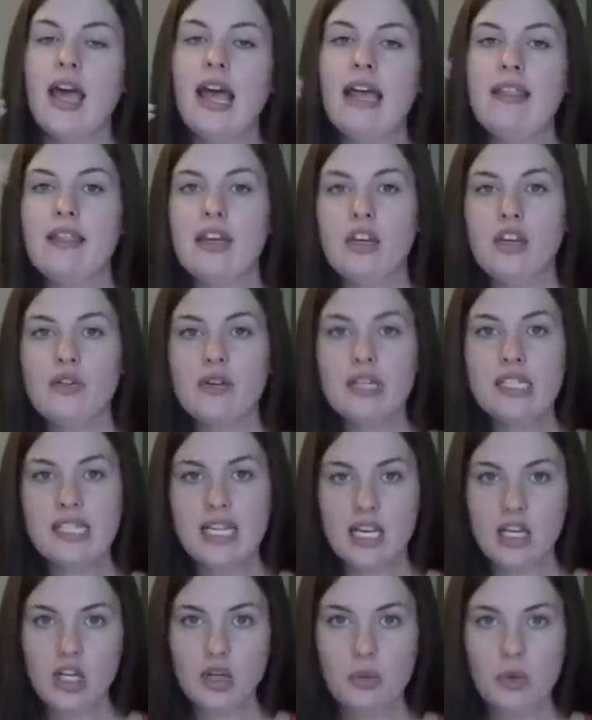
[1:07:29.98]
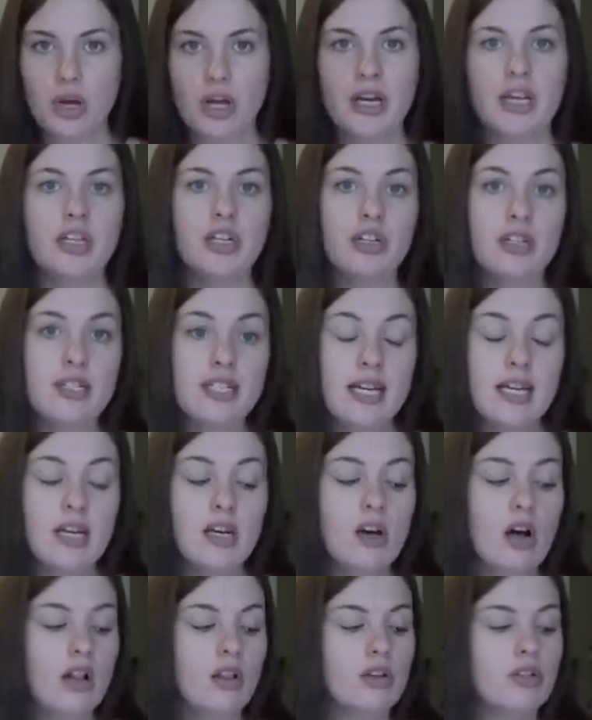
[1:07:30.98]
and then you continue on in your
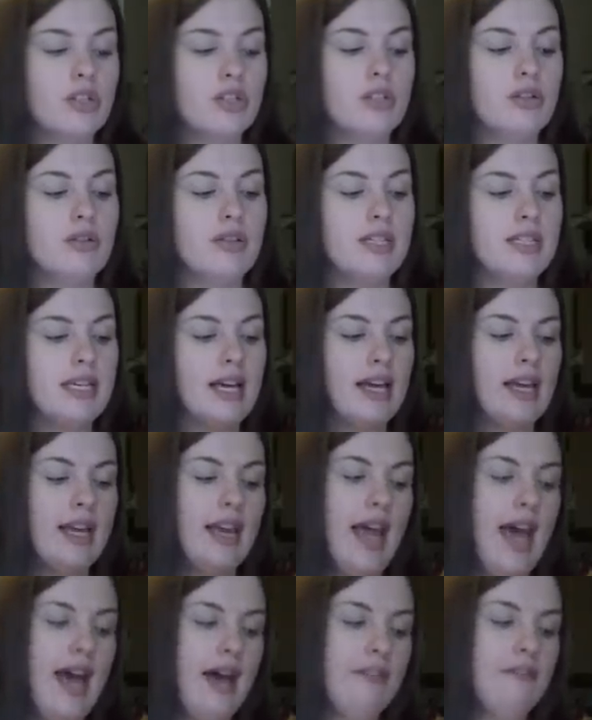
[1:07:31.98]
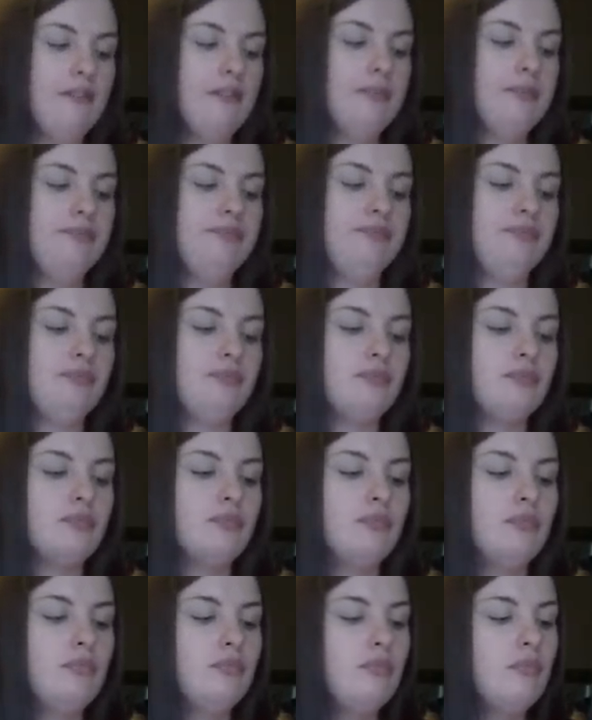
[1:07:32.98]
second color to do the second half.
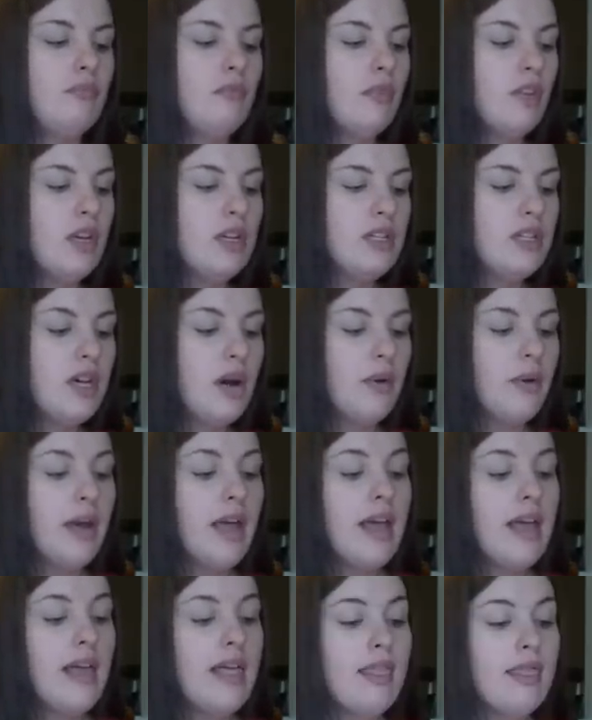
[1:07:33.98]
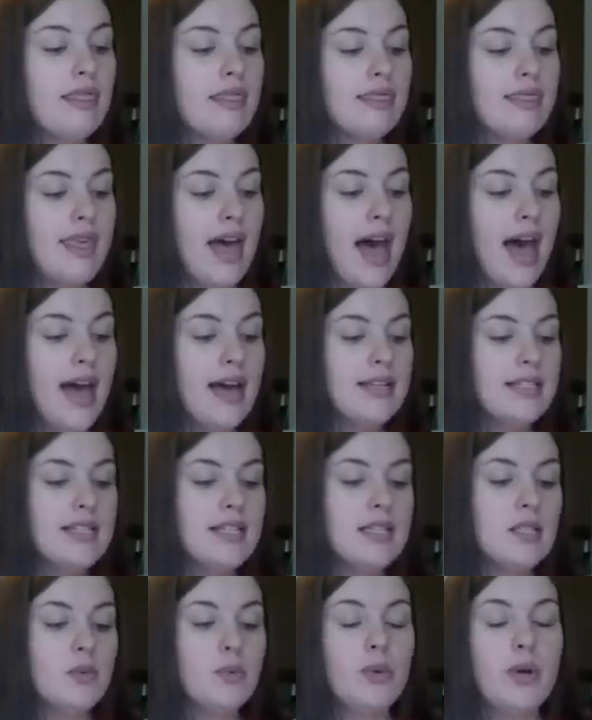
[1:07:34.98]
So that
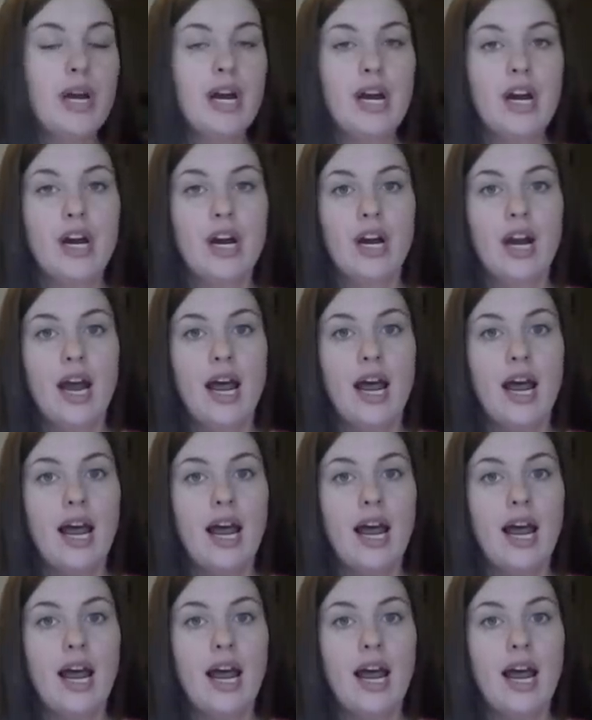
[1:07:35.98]
is where